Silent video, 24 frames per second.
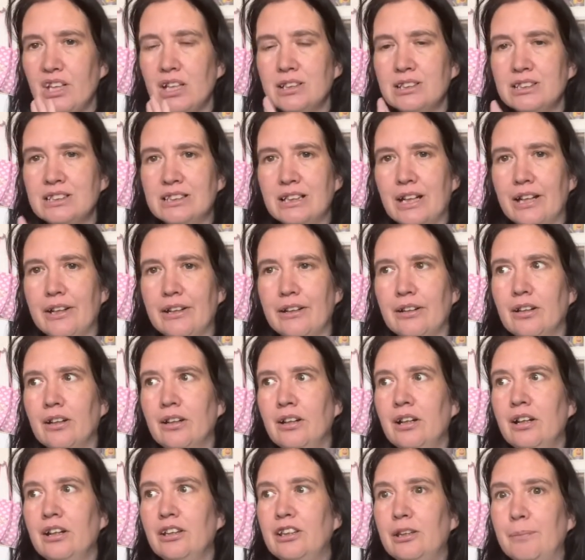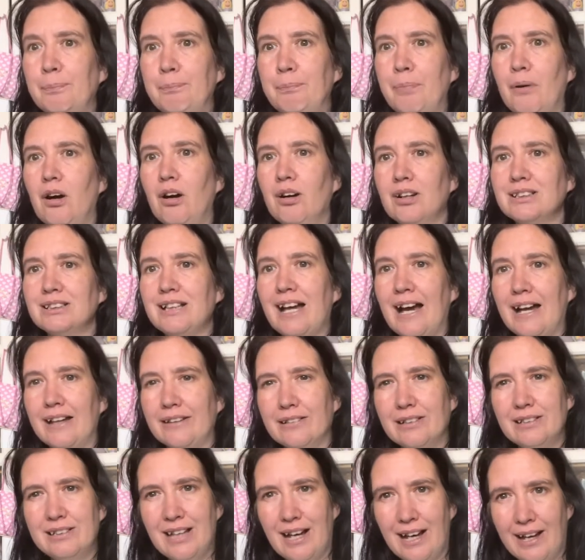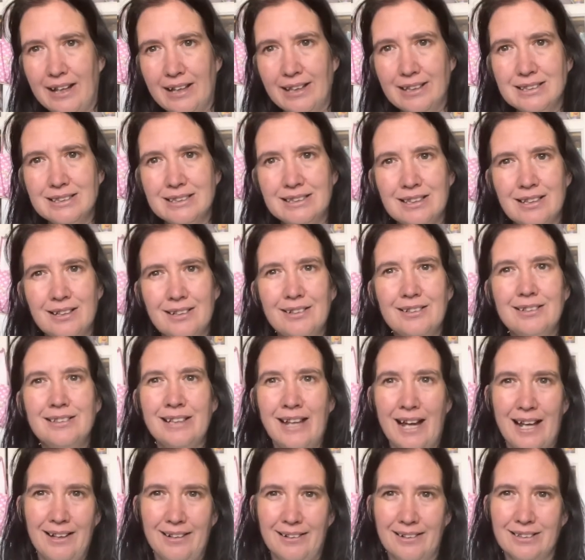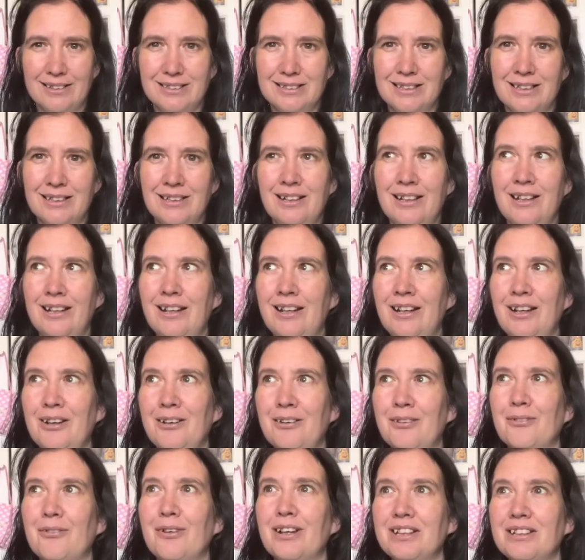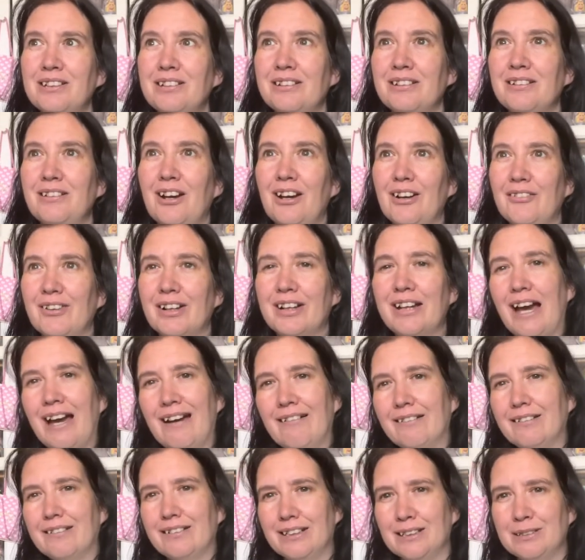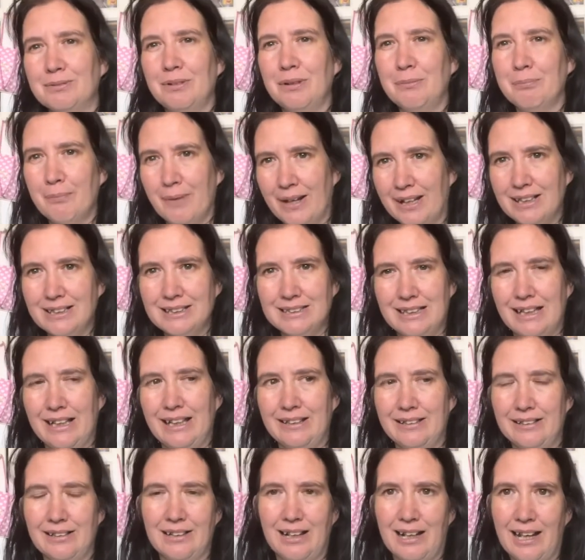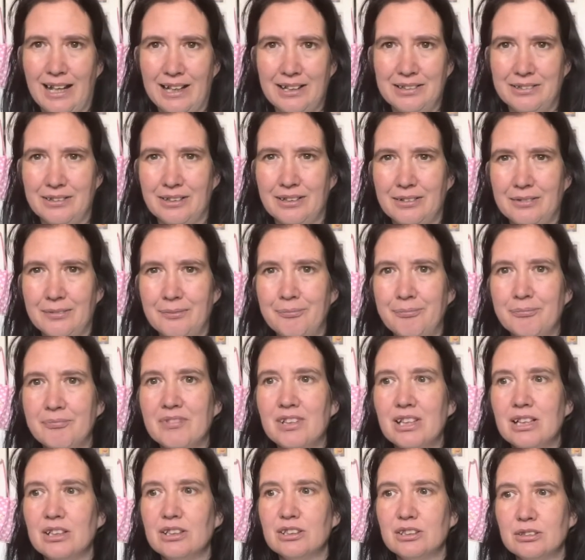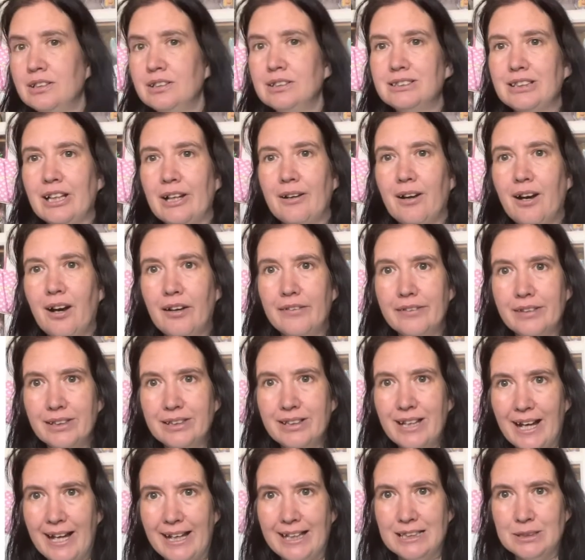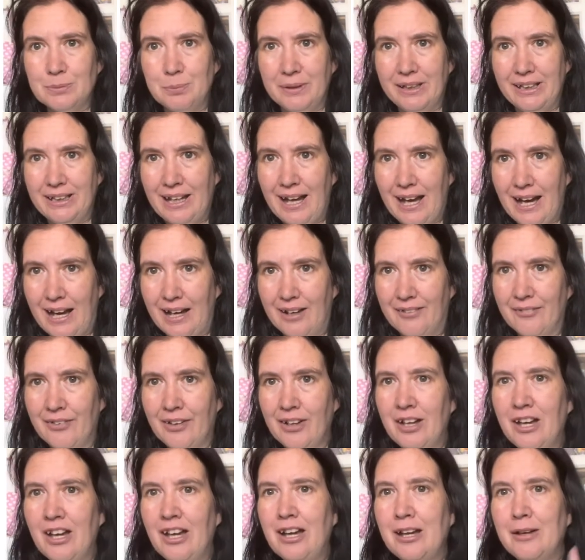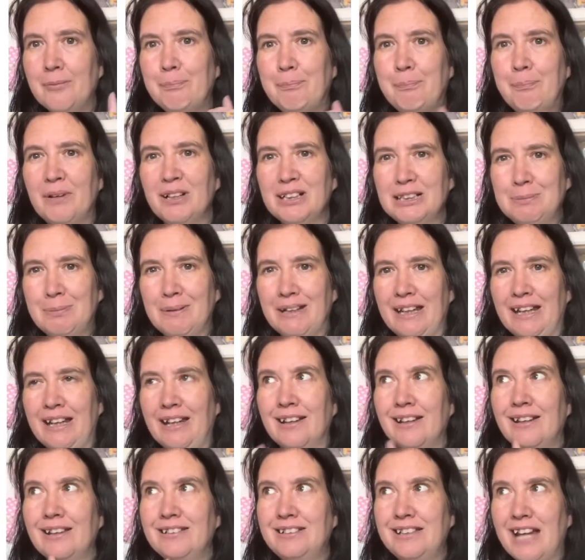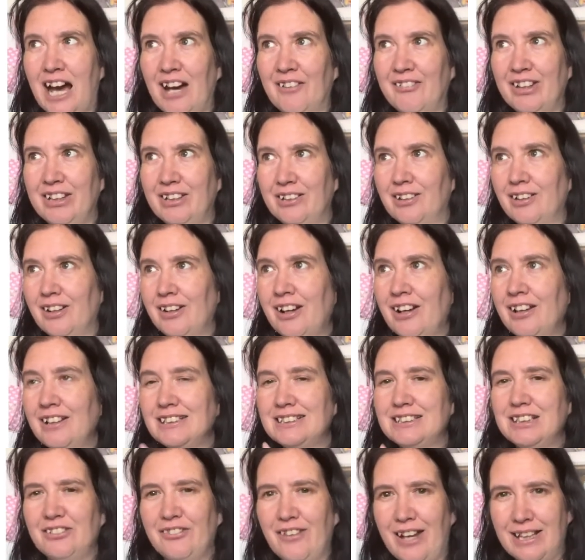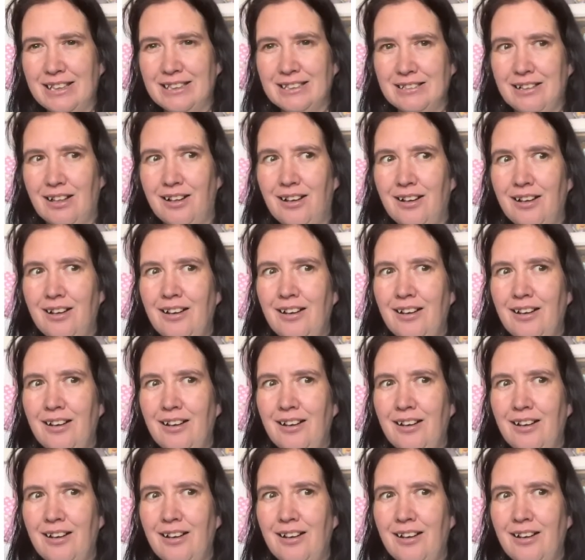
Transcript: so the box and the tights tell us which other characters we might see in the collection. So on the tights we have Bugs Bunny, Daffy Duck, Sylvester,